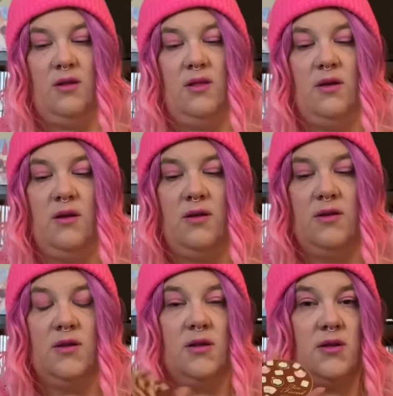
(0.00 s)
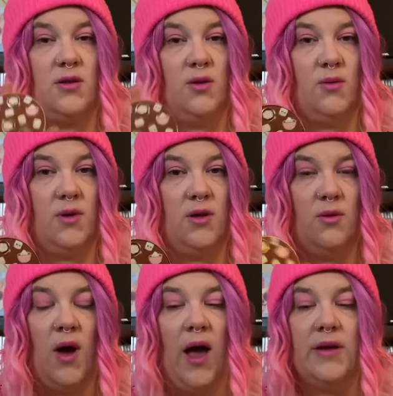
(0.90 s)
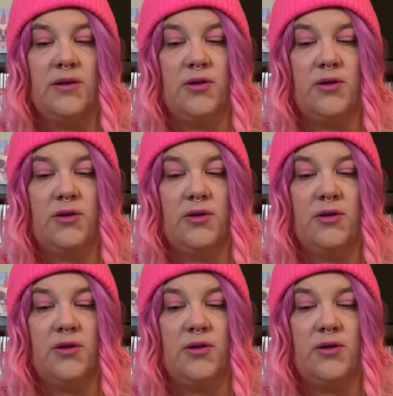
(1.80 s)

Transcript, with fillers: Like, this is so cute. I